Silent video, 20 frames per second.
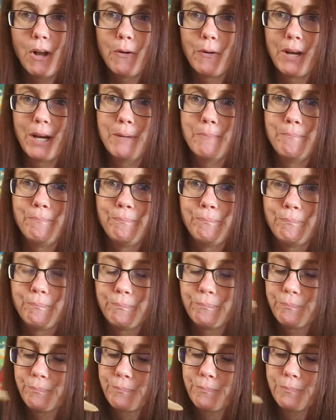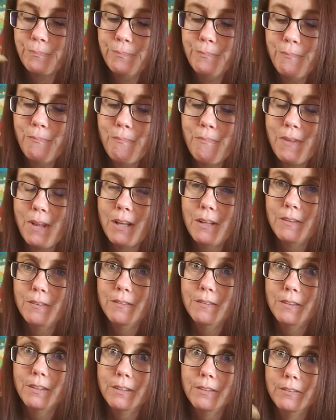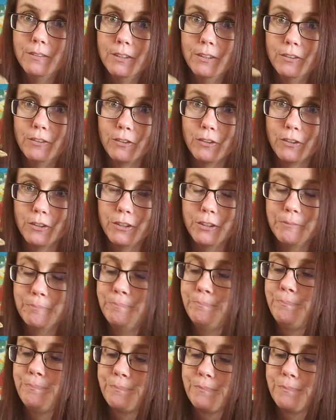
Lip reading: Okay. This is good.